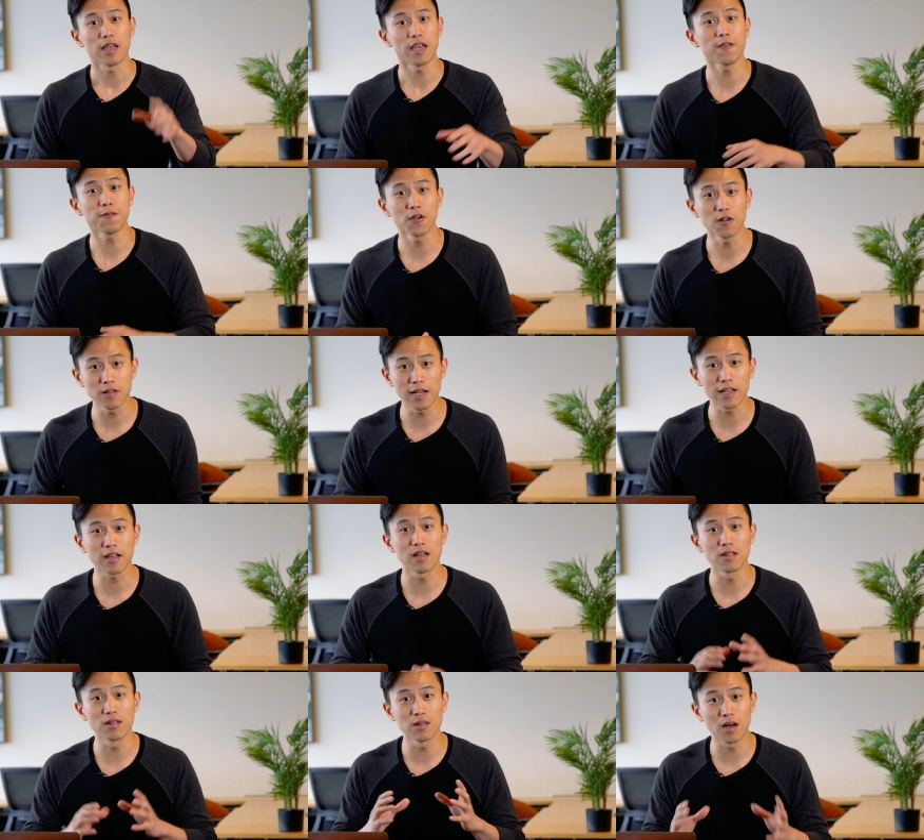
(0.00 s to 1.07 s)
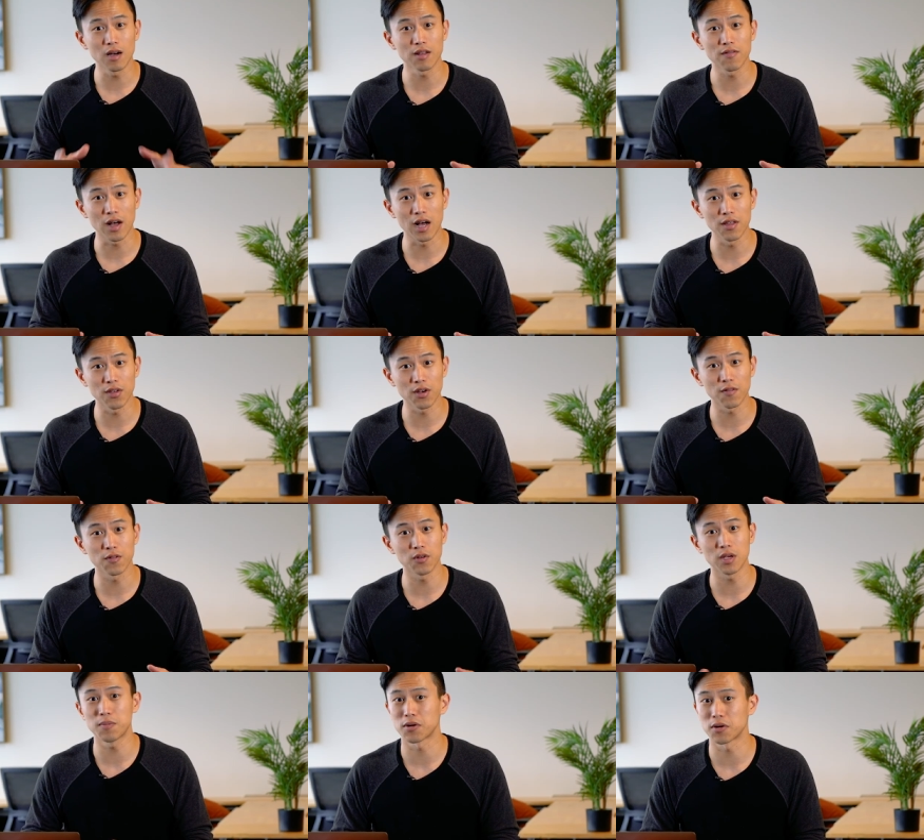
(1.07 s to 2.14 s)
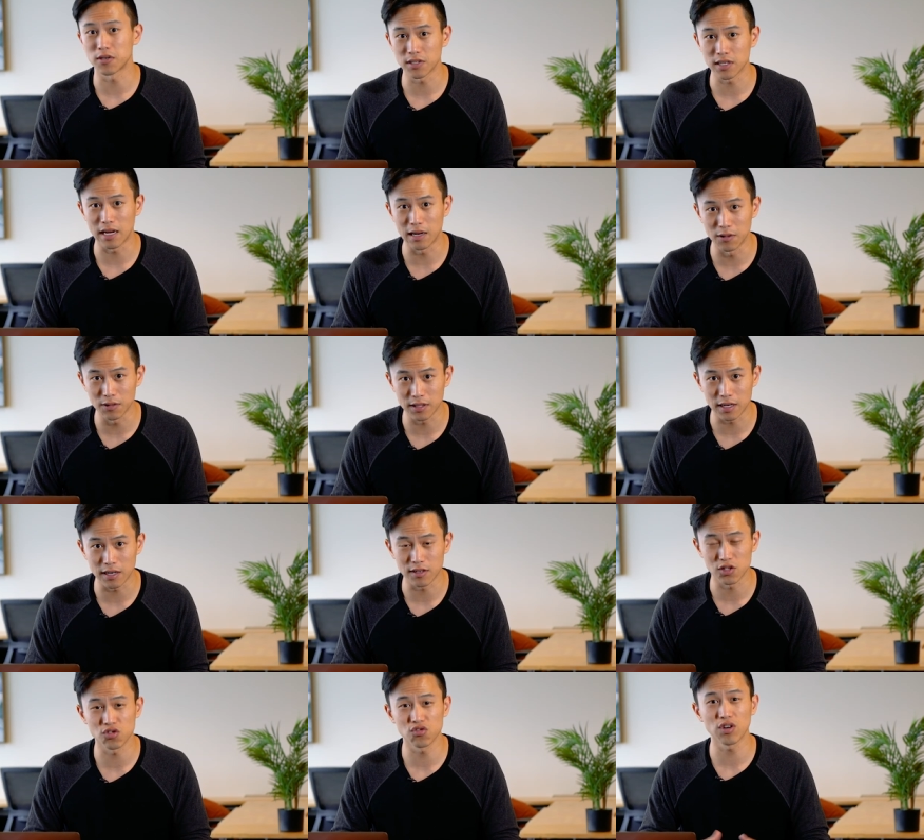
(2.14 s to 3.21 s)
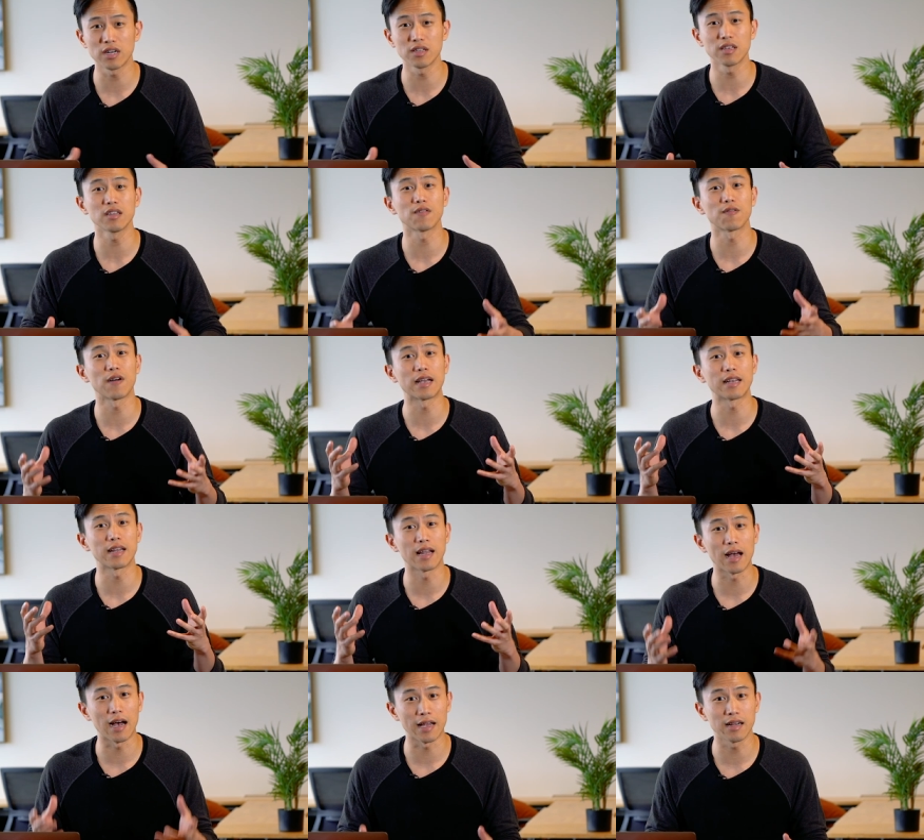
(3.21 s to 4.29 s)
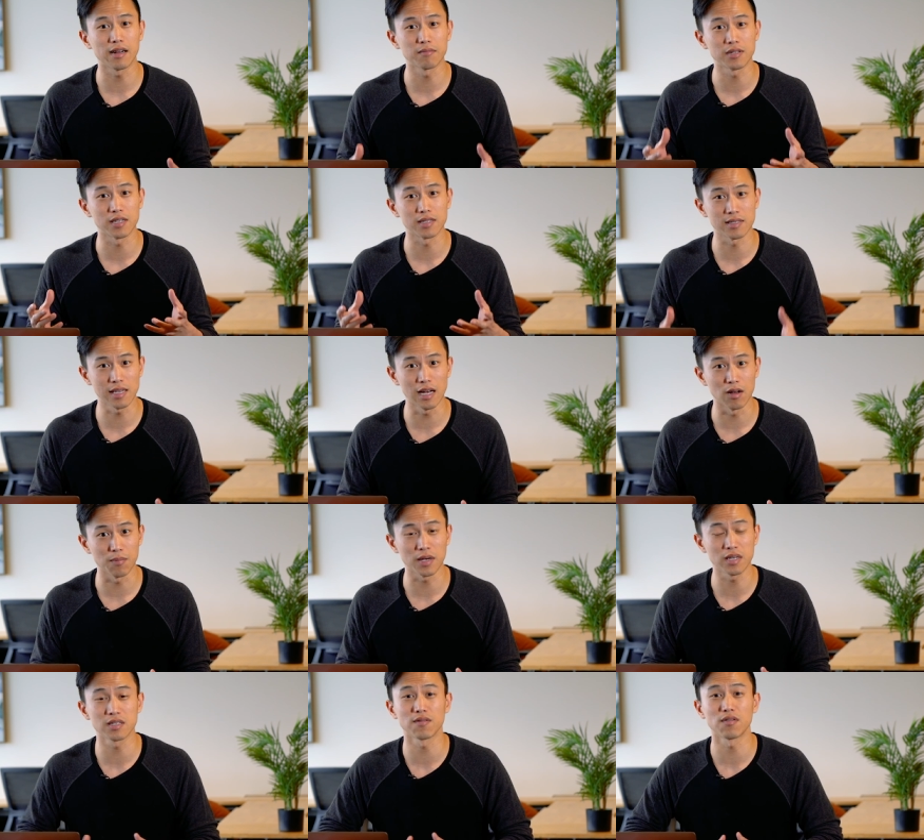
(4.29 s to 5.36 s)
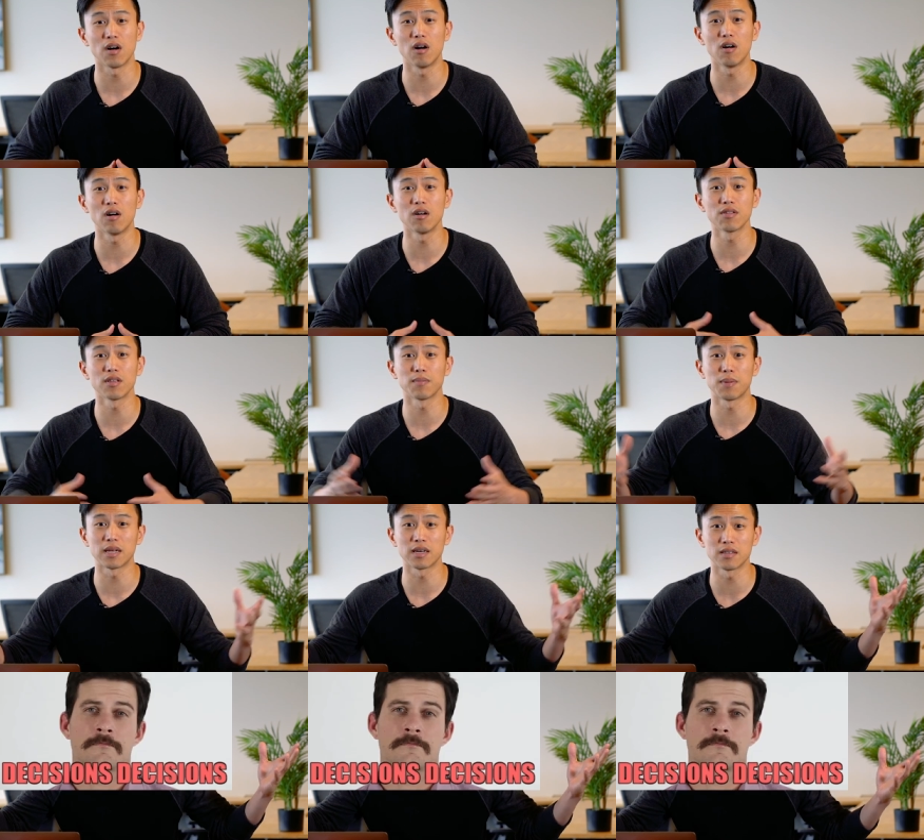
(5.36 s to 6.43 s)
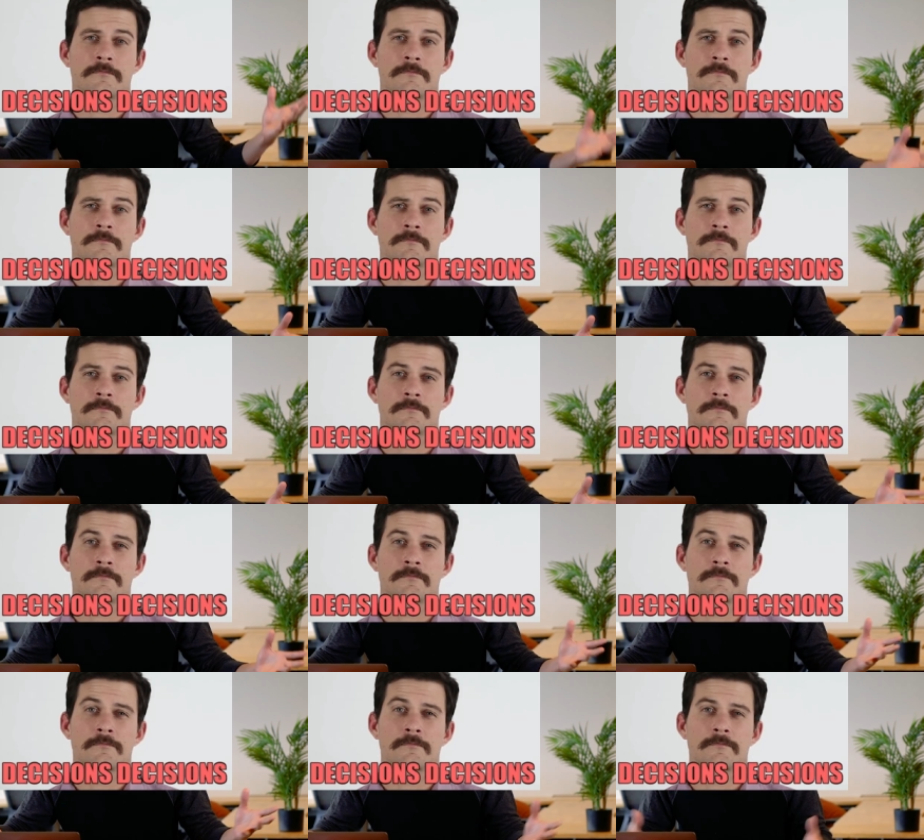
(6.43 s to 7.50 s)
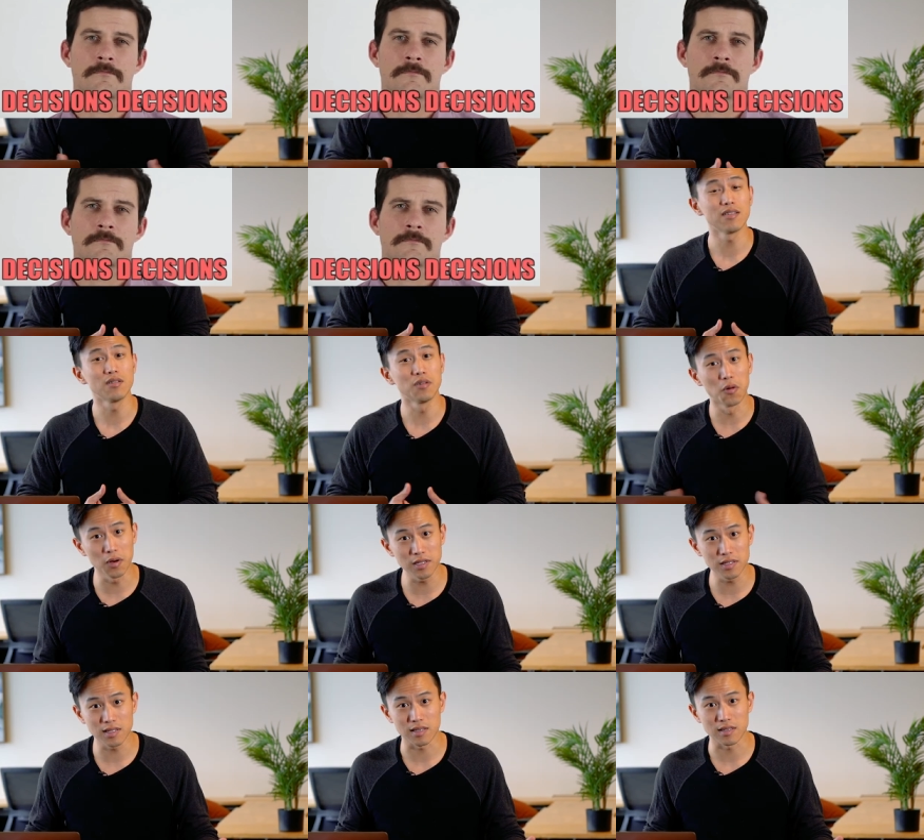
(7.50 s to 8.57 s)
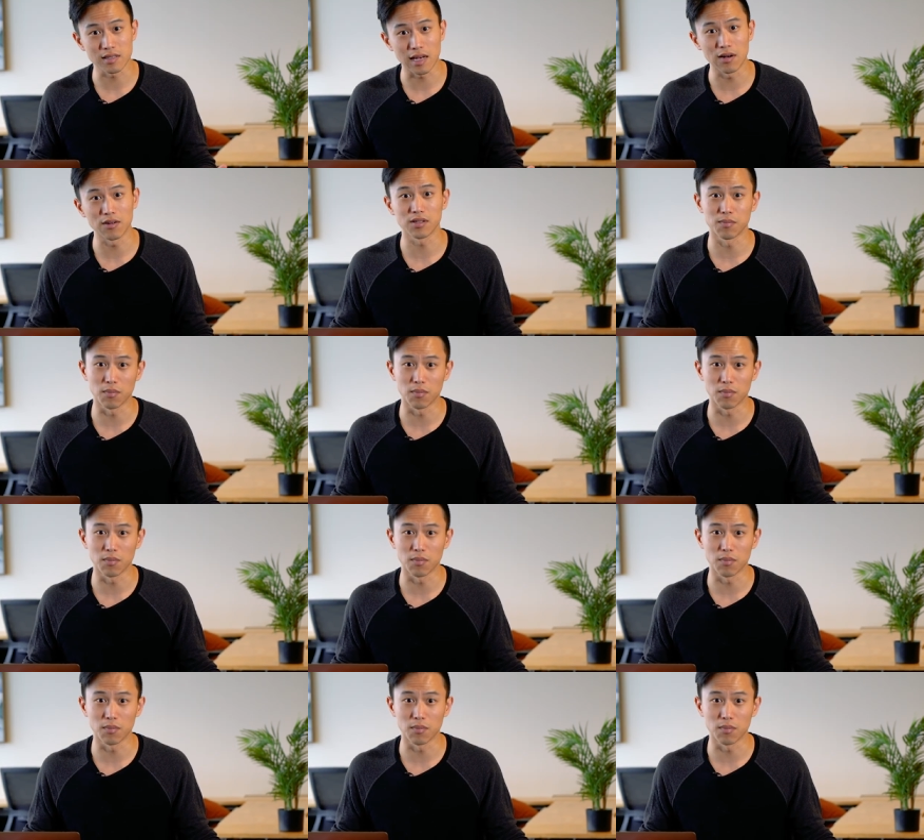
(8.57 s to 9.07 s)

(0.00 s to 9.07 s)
If you're like a lot of other foodiepreneurs out there struggling to find an item to sell because of all the abundance of choices and noises out in the